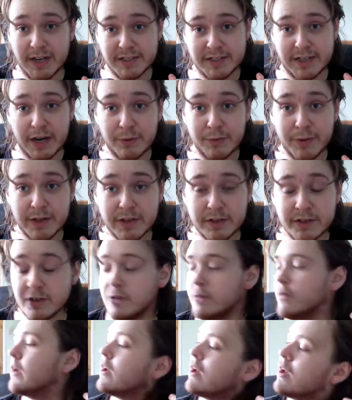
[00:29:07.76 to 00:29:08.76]
I really
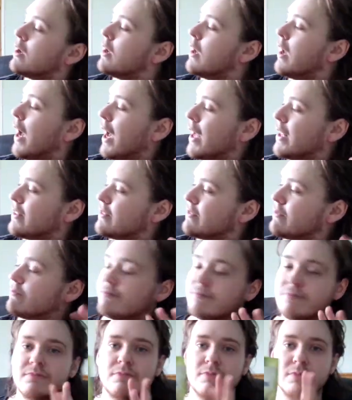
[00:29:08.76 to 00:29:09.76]
do. And
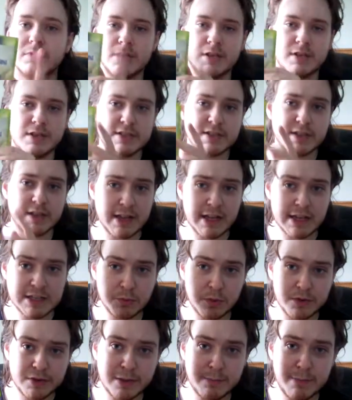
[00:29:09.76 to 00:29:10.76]
this is the last
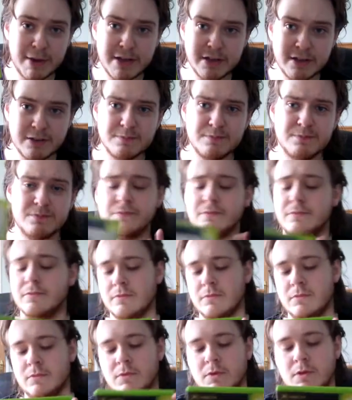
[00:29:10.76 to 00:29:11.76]
one they made.
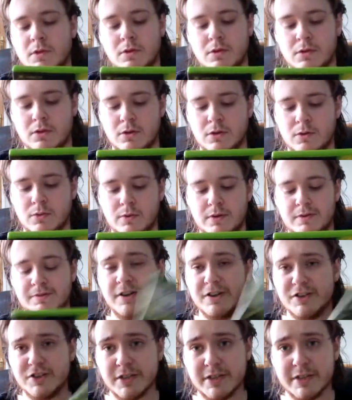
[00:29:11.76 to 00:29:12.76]

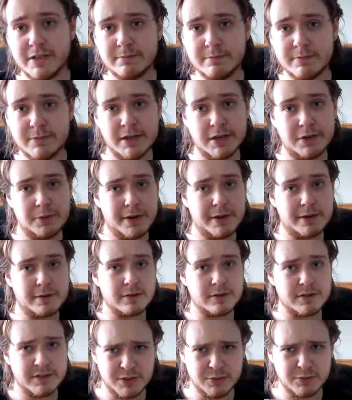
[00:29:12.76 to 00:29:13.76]
Officially, anyway,
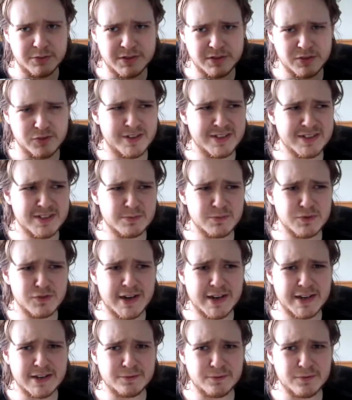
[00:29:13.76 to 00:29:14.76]
because there was Crimson
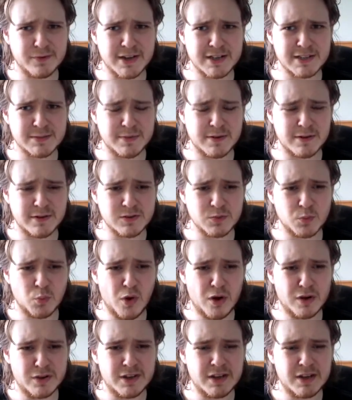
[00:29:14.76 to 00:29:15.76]
Dragon for Xbox One,